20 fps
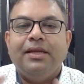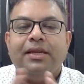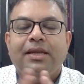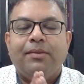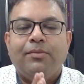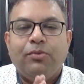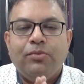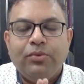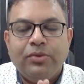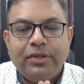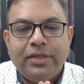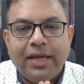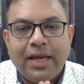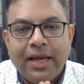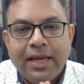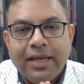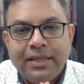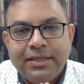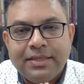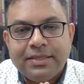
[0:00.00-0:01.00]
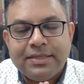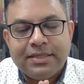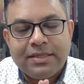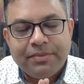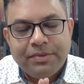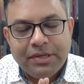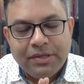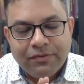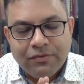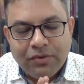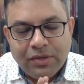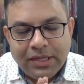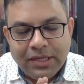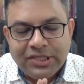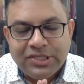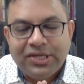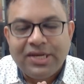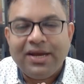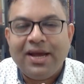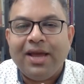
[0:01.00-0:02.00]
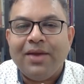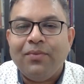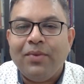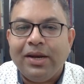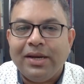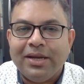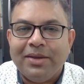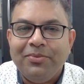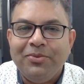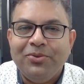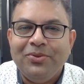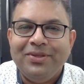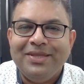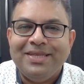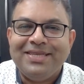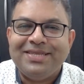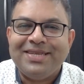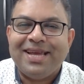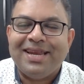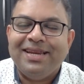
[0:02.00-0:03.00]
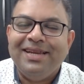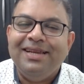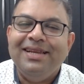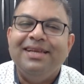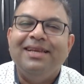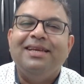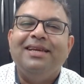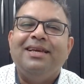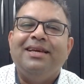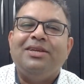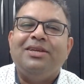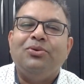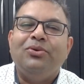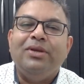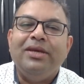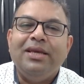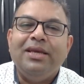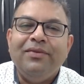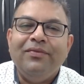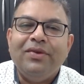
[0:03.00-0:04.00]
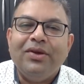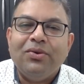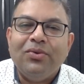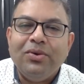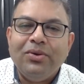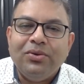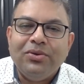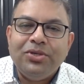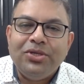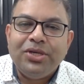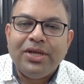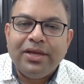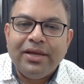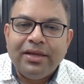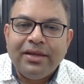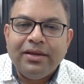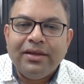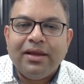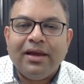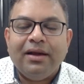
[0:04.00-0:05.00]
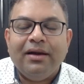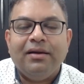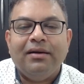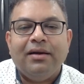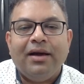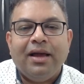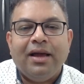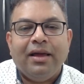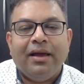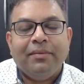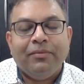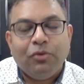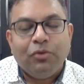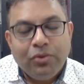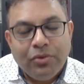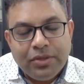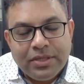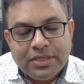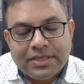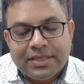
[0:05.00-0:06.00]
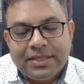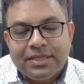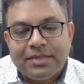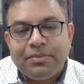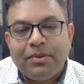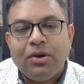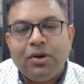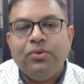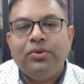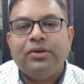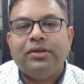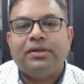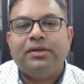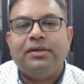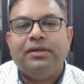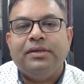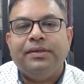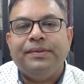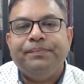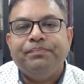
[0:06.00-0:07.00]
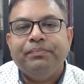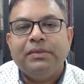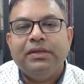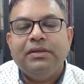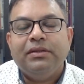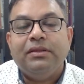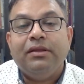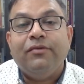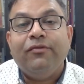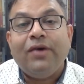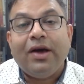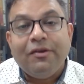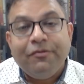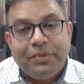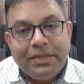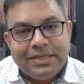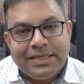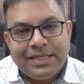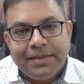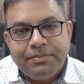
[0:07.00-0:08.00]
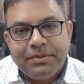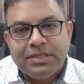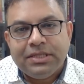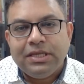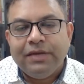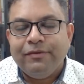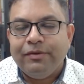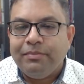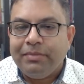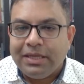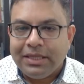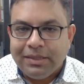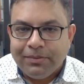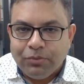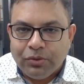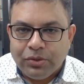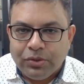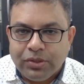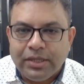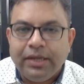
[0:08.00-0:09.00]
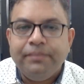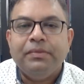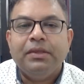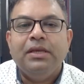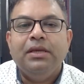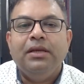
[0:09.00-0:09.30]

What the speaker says: Namo Buddhaya, this is Abhinav Kulecha. I welcome you in this channel. Today we are going to share, I'm going to discuss about the five precepts given by the Buddha.